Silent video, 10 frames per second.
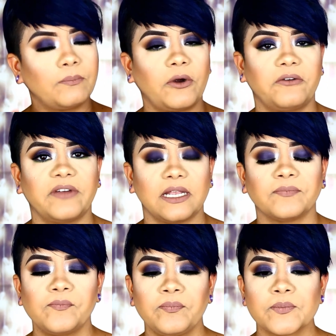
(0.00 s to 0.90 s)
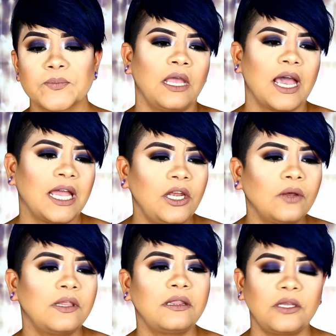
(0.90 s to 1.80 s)
perfect. I
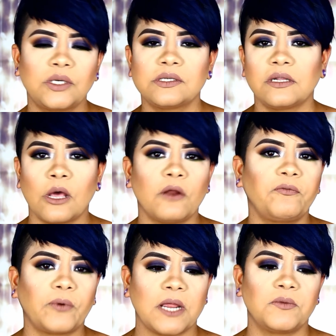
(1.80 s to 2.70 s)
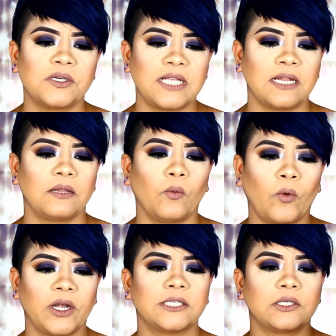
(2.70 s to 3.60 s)
know that there's a lot of primers that
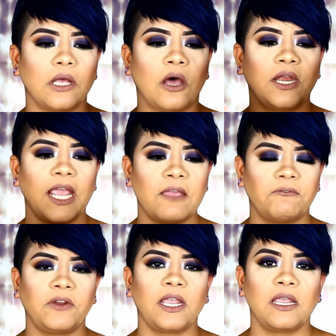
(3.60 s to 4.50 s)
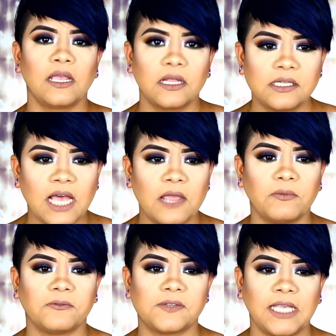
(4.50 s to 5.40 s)
works on every type
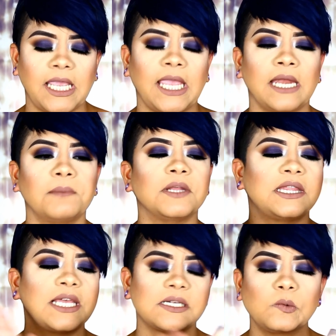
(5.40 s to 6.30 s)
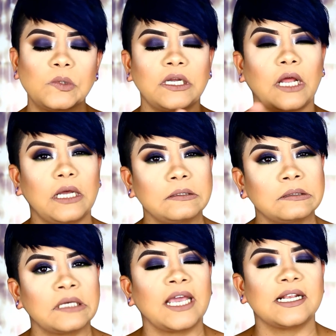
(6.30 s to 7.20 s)
of skin, but this one,
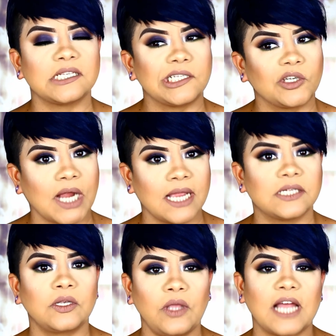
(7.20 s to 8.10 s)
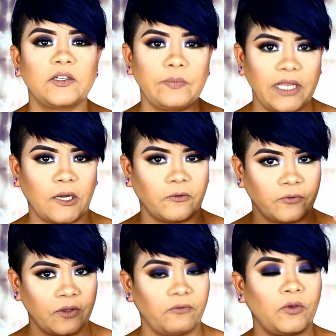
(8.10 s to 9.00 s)
it is dry, so you have to be
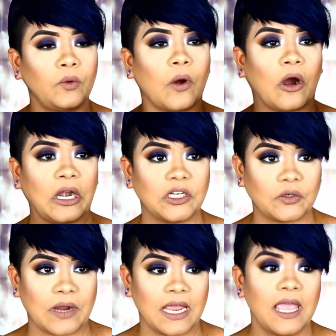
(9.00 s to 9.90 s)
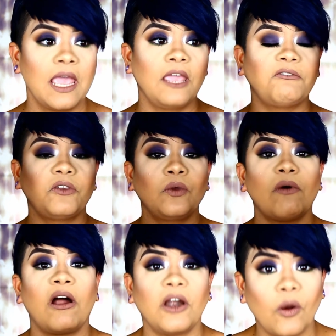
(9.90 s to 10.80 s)
careful if you are dry. If you
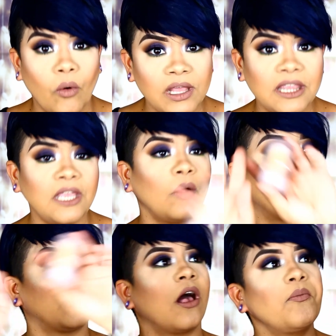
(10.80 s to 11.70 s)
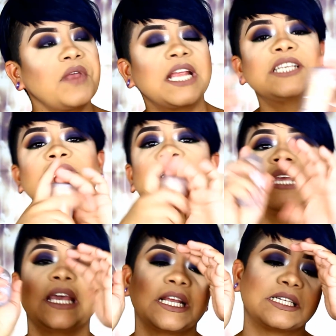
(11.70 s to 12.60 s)
are oily or combination,
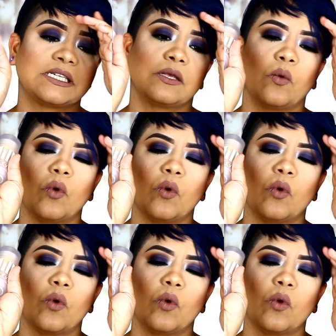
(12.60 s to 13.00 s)
it is